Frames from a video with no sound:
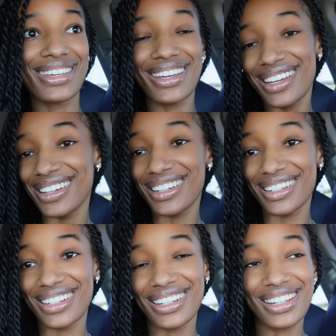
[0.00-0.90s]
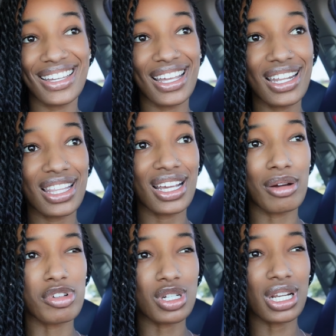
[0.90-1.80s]
Yeah, I hit it there.
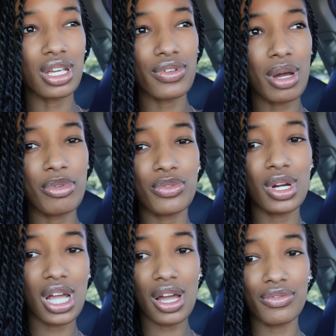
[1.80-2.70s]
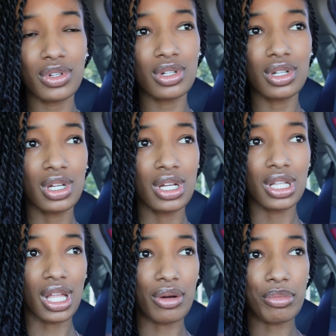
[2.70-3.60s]
I'm gonna try to give y'all before and after,
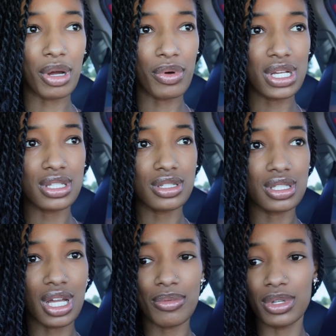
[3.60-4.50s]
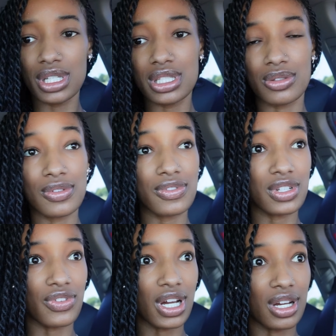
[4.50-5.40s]
like what my waist looks like, but it's
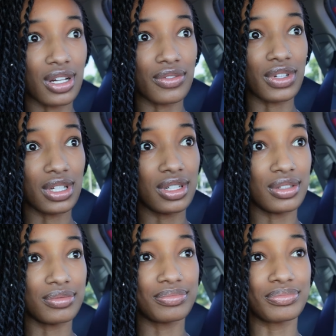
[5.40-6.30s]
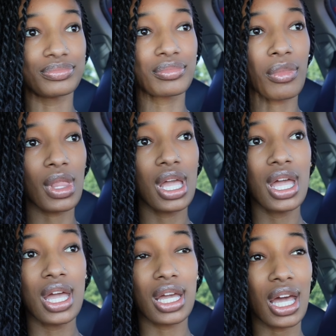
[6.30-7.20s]
355 and
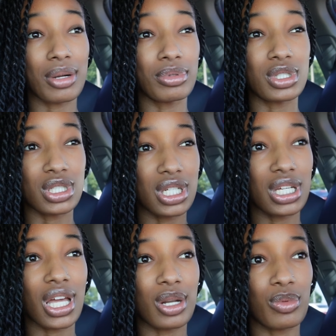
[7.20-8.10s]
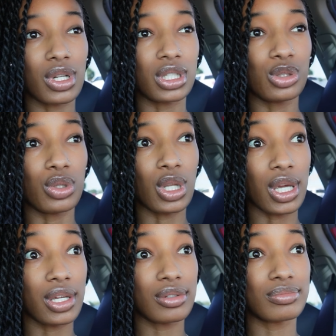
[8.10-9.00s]
kind of pushing it, kind of running a little
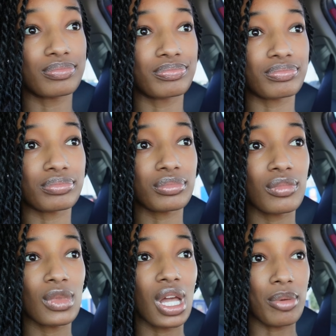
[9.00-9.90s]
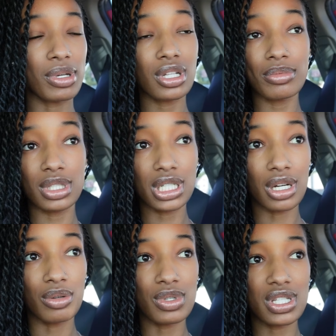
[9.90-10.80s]
late. I picked up
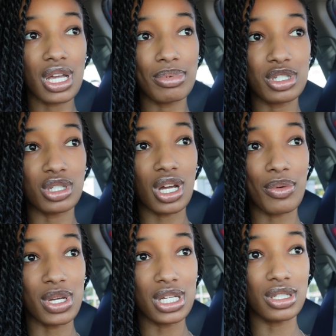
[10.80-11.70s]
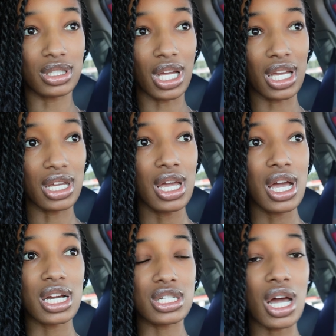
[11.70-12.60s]
Leo, wasn't able to show y'all what he looked like, because